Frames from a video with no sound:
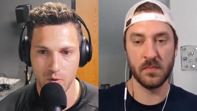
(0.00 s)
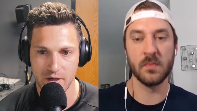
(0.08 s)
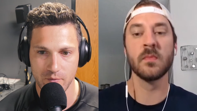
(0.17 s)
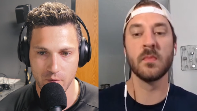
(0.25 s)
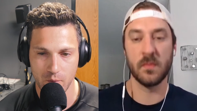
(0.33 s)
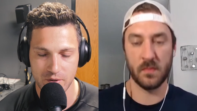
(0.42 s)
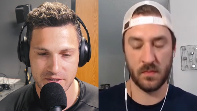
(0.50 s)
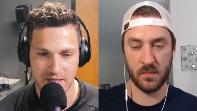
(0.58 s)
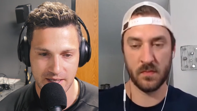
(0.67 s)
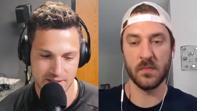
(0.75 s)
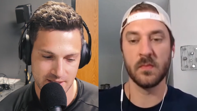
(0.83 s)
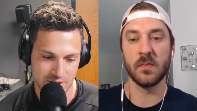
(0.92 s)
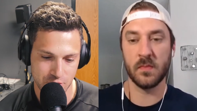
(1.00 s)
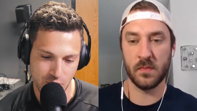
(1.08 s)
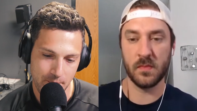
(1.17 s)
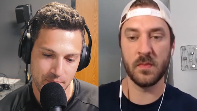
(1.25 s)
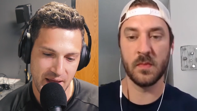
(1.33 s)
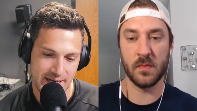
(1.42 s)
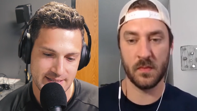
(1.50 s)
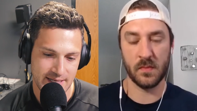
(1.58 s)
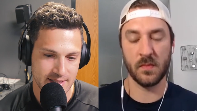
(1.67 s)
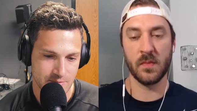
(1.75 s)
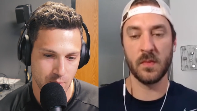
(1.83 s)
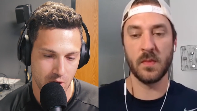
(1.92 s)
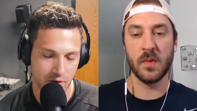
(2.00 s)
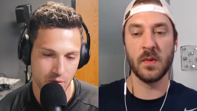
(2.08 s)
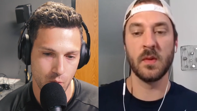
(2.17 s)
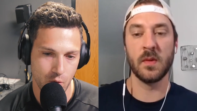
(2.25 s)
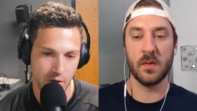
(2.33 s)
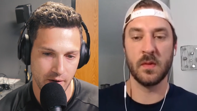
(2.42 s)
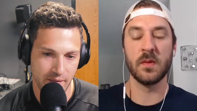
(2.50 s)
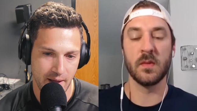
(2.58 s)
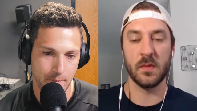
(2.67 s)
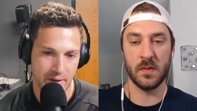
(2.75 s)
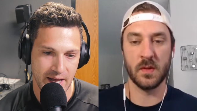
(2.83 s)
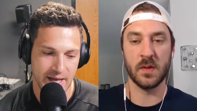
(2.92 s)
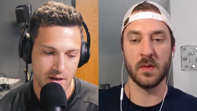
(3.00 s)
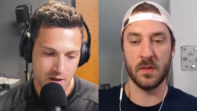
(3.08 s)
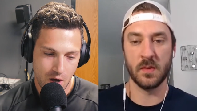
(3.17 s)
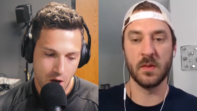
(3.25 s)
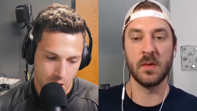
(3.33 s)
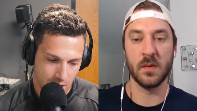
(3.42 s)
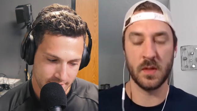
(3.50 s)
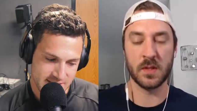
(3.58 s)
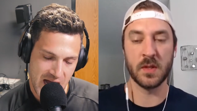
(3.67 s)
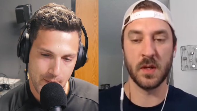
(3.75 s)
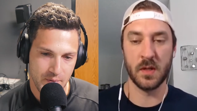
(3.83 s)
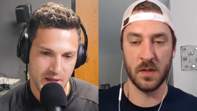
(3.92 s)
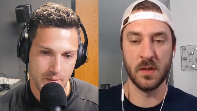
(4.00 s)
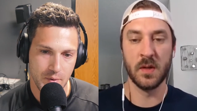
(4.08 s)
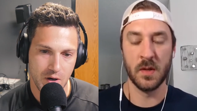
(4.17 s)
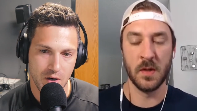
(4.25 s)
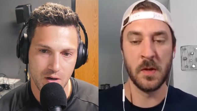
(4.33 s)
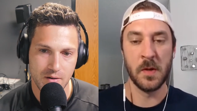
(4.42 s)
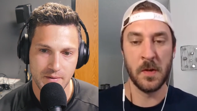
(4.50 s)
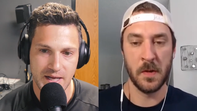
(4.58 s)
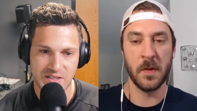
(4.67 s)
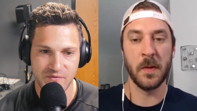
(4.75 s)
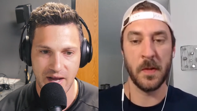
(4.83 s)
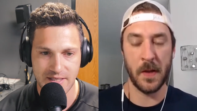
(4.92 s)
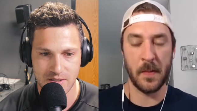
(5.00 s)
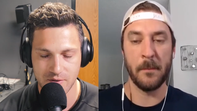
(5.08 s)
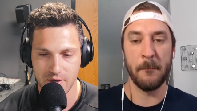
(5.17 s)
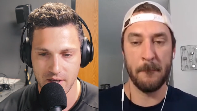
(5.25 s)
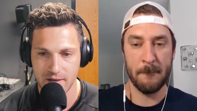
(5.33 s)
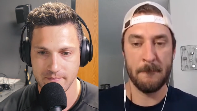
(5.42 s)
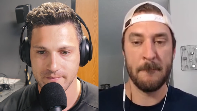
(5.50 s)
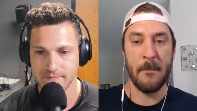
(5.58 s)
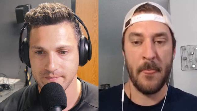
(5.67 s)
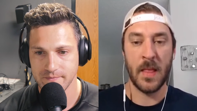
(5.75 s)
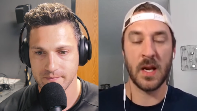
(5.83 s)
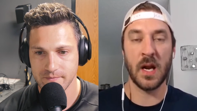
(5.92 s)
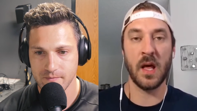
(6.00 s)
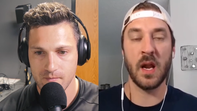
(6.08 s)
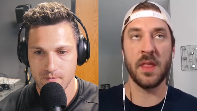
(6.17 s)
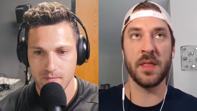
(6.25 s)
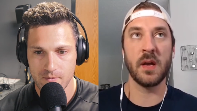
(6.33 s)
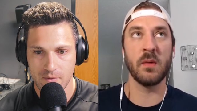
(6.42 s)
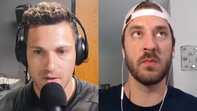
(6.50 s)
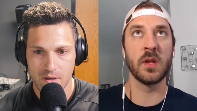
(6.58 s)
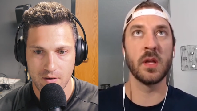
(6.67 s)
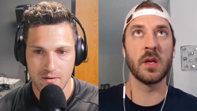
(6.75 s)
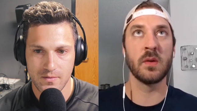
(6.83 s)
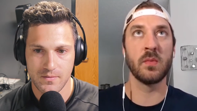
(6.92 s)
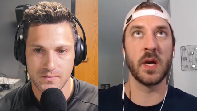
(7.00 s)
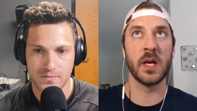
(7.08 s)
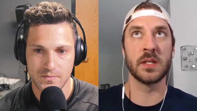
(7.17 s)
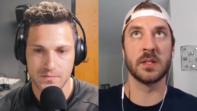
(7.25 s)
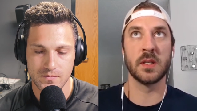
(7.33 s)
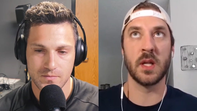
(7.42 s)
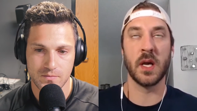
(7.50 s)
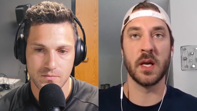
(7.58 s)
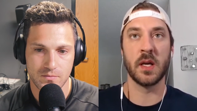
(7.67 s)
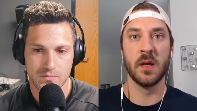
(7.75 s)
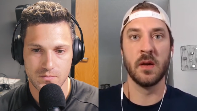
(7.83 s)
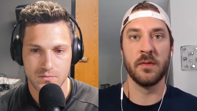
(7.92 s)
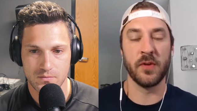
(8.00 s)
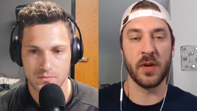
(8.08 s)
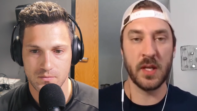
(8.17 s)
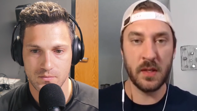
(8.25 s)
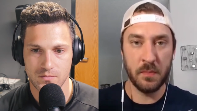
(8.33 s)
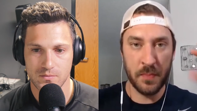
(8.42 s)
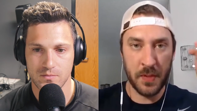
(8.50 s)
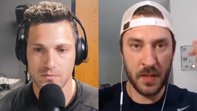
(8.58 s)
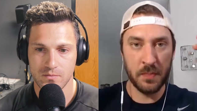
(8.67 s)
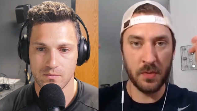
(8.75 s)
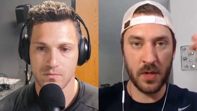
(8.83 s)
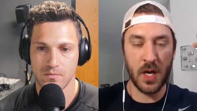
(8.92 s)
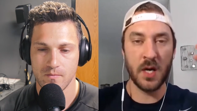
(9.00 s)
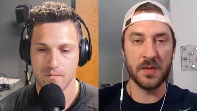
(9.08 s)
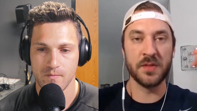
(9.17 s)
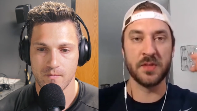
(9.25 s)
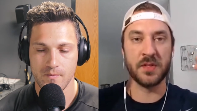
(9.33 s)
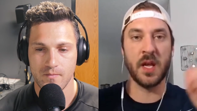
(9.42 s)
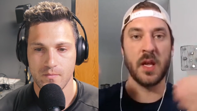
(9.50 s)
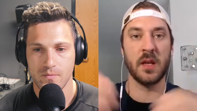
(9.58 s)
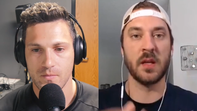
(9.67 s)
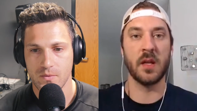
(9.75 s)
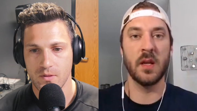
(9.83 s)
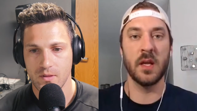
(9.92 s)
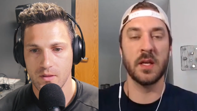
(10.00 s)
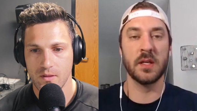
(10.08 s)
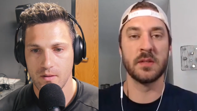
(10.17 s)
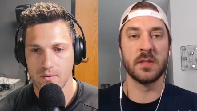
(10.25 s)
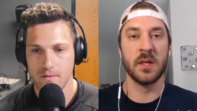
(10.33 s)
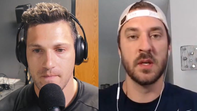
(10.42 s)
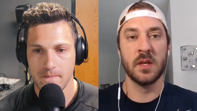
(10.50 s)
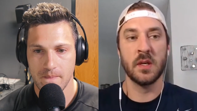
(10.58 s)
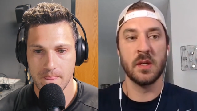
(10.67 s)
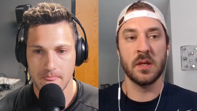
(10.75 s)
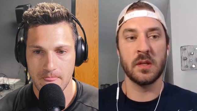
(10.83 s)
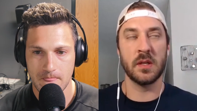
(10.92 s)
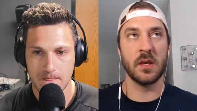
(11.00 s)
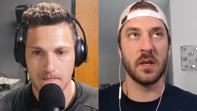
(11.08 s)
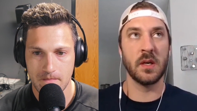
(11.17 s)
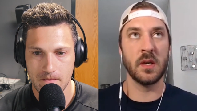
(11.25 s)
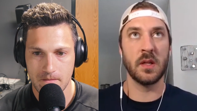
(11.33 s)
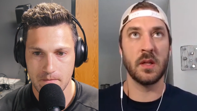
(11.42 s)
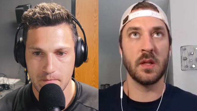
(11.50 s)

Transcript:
Speaker 1: what it, what we're saying is like drop that dense part of the wood and that bat on top of that ball as fast as you can.
Speaker 2: And I, and I think a really good way to like for people to understand it is the